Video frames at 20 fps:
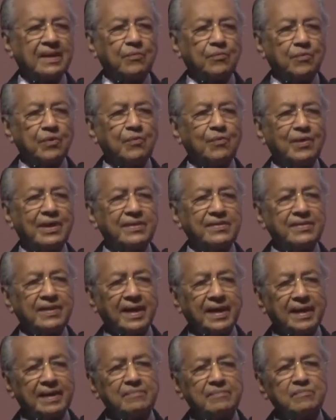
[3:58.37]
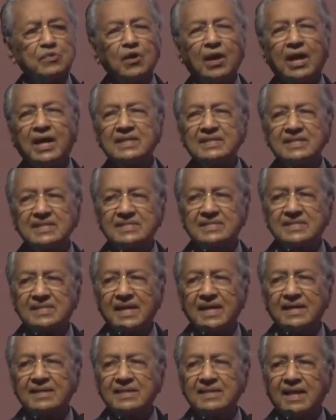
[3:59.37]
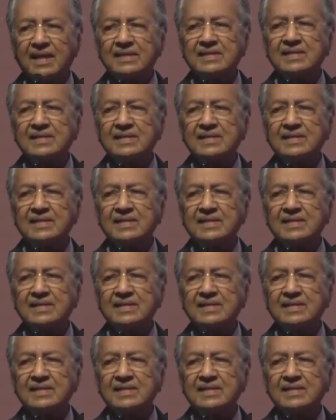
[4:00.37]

We want them to understand that